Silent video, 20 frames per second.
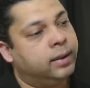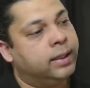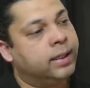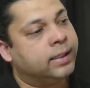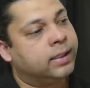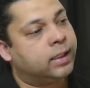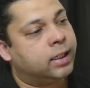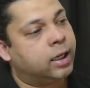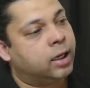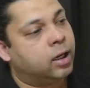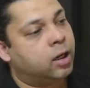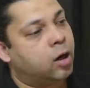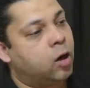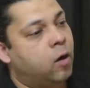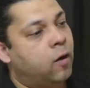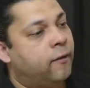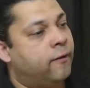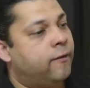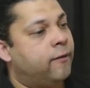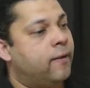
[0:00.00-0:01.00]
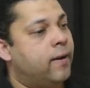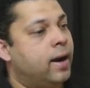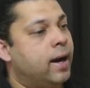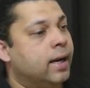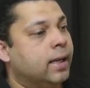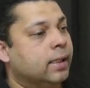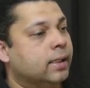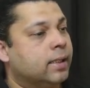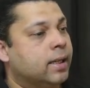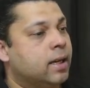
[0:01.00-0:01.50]
listing of
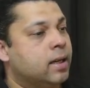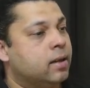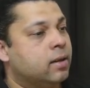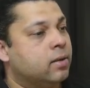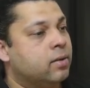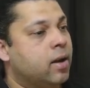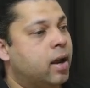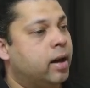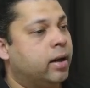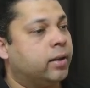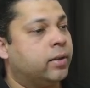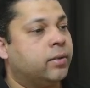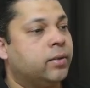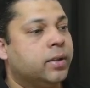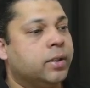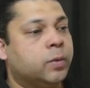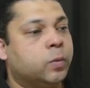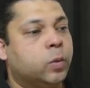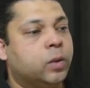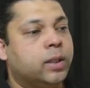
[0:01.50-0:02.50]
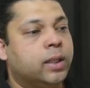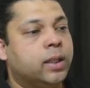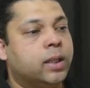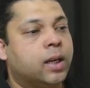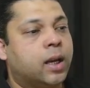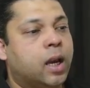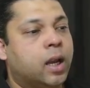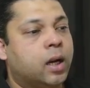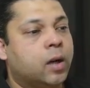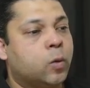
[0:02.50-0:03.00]
files and directories within
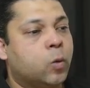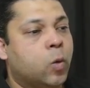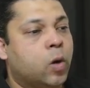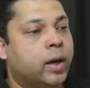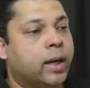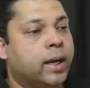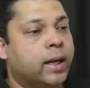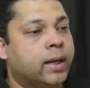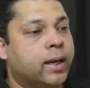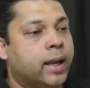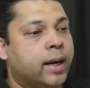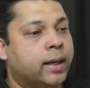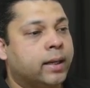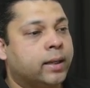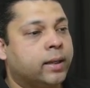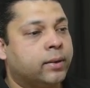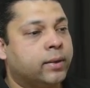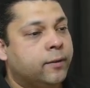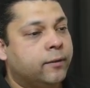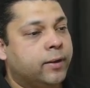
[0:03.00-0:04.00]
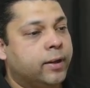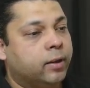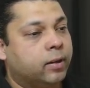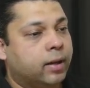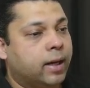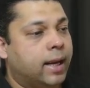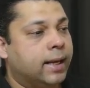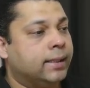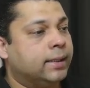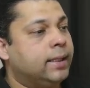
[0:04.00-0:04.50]
the current working directory, we
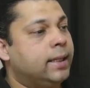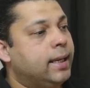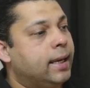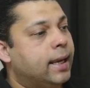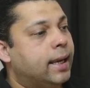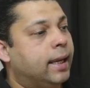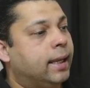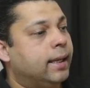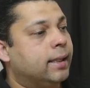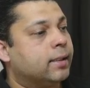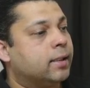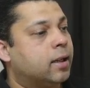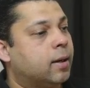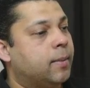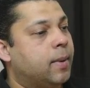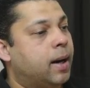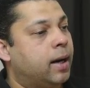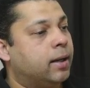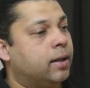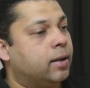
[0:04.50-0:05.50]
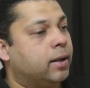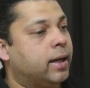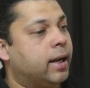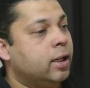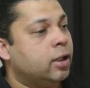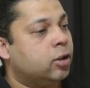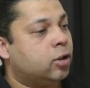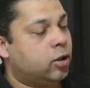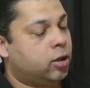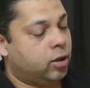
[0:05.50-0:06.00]
utilize the ls command.
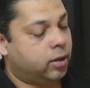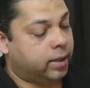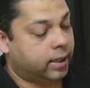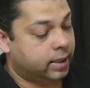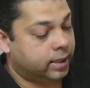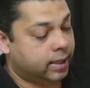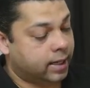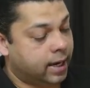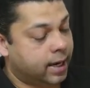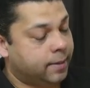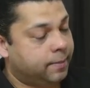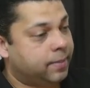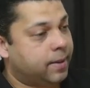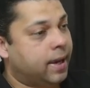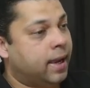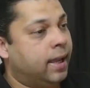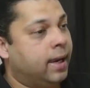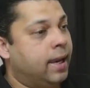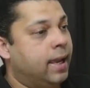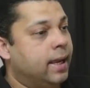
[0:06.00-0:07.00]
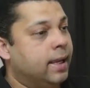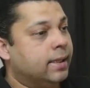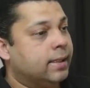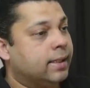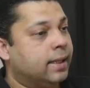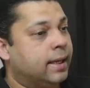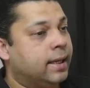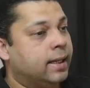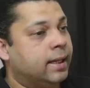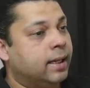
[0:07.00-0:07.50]
Okay, so you can type
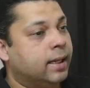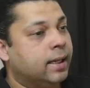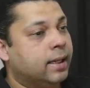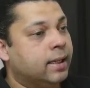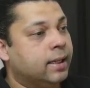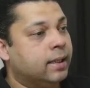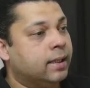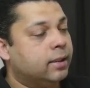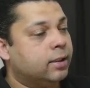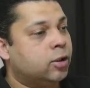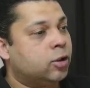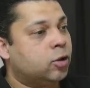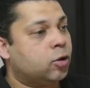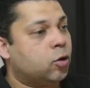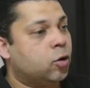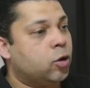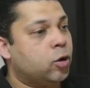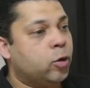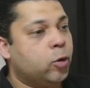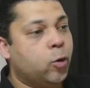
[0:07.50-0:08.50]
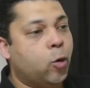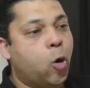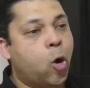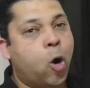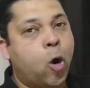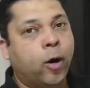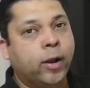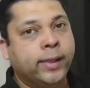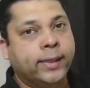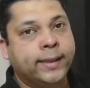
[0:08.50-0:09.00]
ls and it'll show you
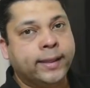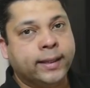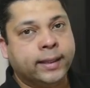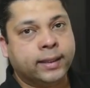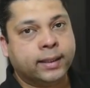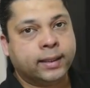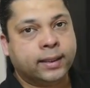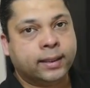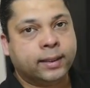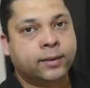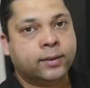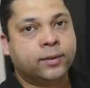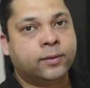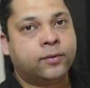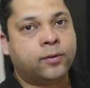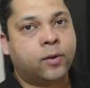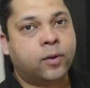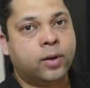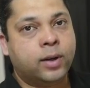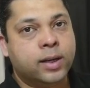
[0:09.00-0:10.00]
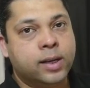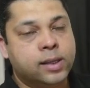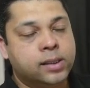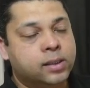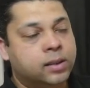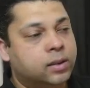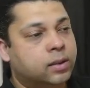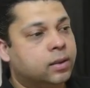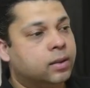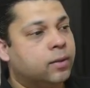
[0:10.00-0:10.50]
all the
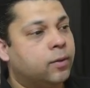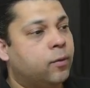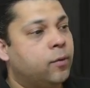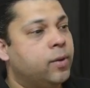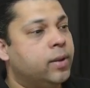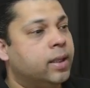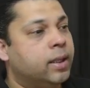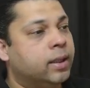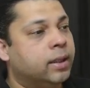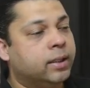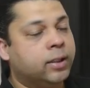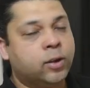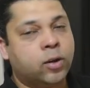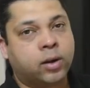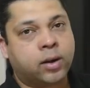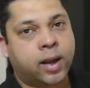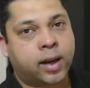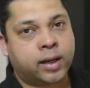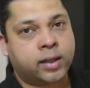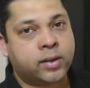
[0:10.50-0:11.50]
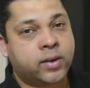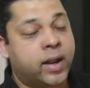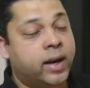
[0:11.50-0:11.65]
folders within your current